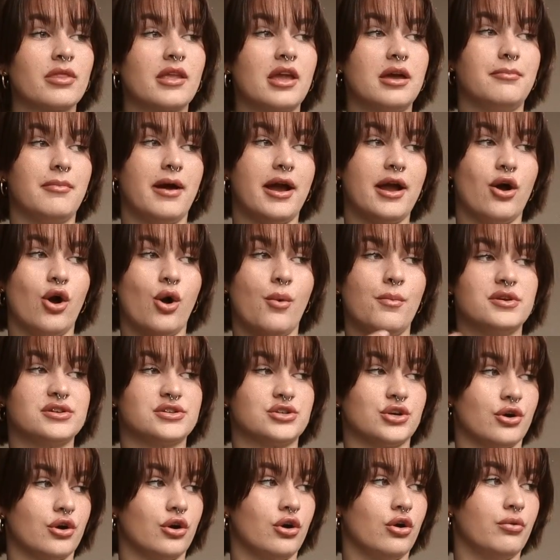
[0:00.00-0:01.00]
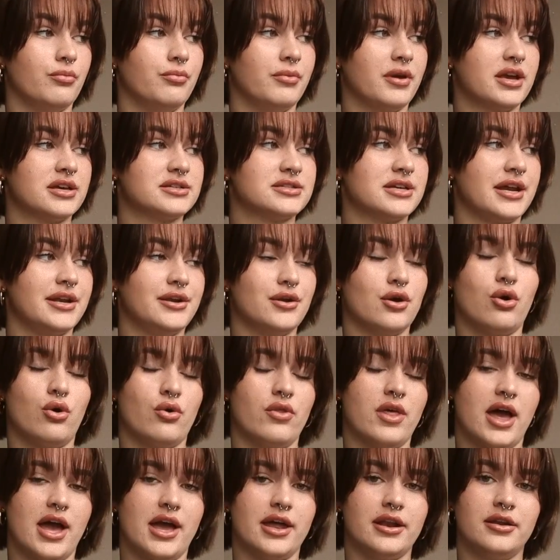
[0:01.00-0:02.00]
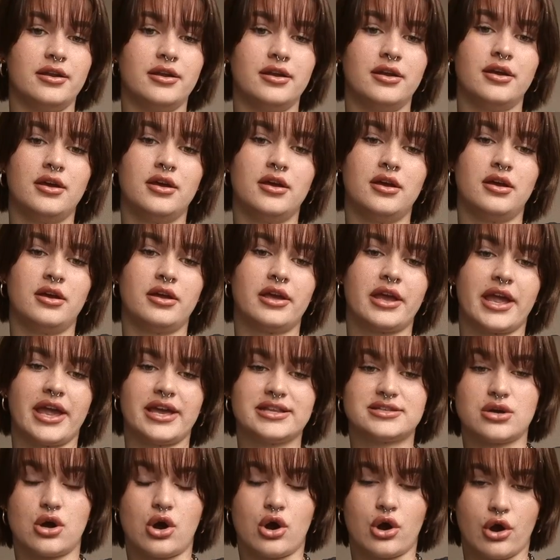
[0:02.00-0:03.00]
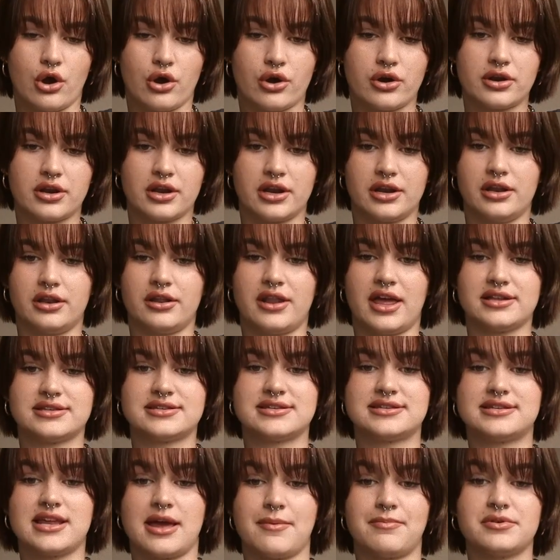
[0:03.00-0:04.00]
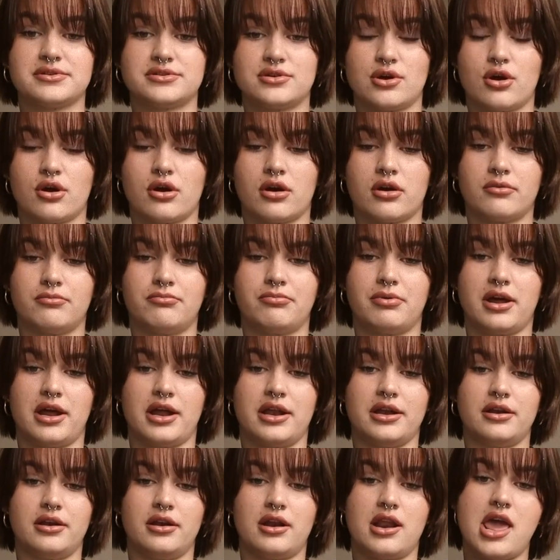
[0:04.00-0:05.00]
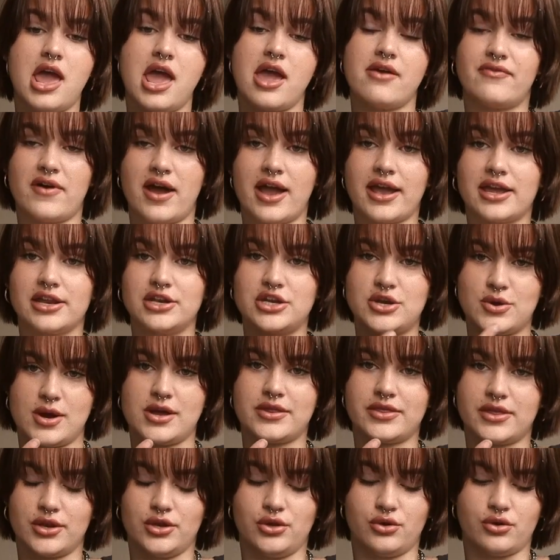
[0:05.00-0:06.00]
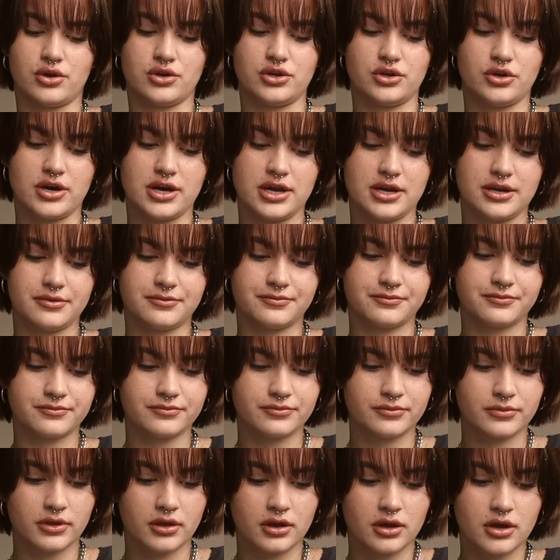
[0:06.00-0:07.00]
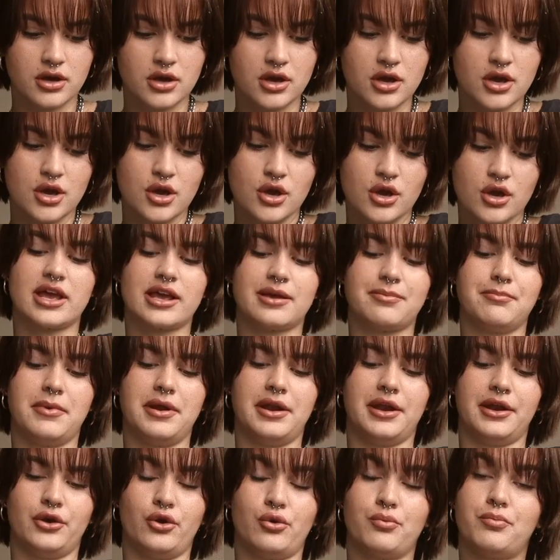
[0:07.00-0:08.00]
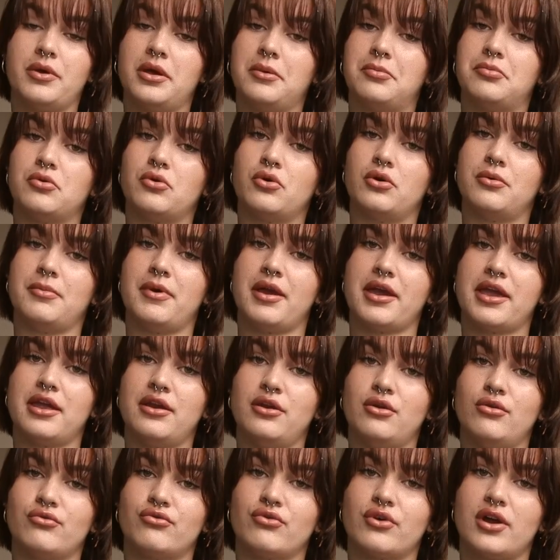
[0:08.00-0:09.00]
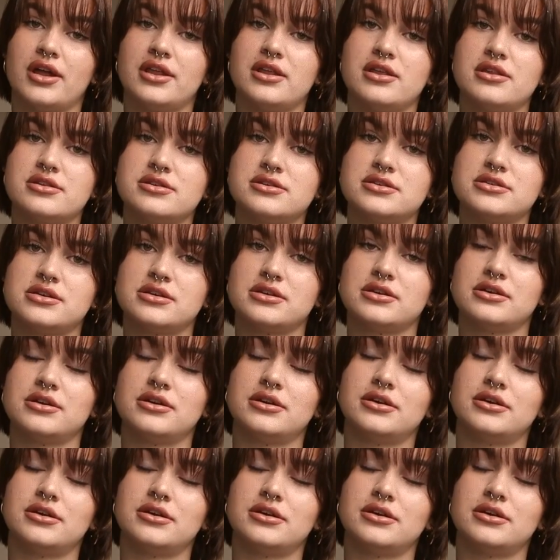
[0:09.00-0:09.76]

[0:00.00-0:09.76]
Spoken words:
And my home is your home because I know that it's hard and that step is hard, but if I can do it, then you can do it. Like meeting new people and making new friends.